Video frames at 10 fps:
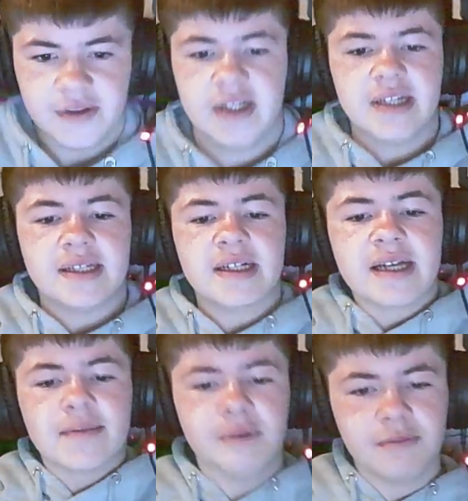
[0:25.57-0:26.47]
is to get
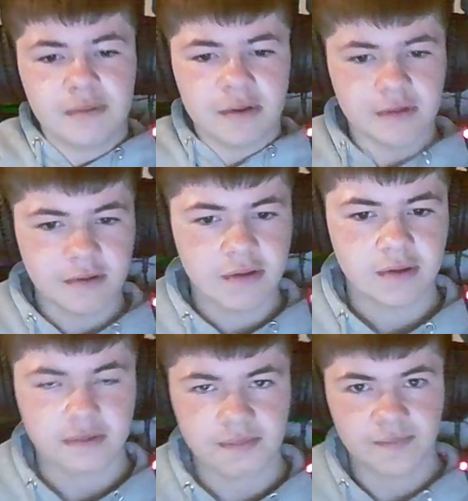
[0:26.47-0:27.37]
a bit more
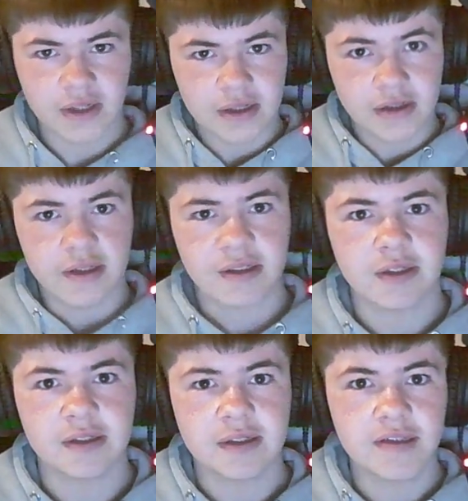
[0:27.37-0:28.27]
uh
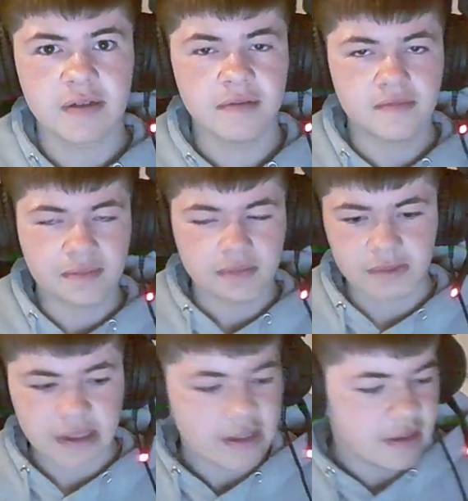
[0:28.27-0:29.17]
consistent
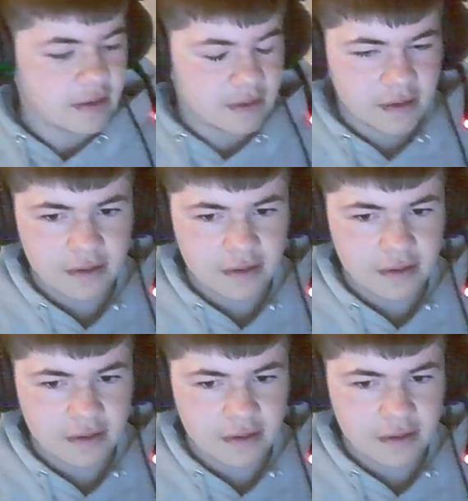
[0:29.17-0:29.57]
in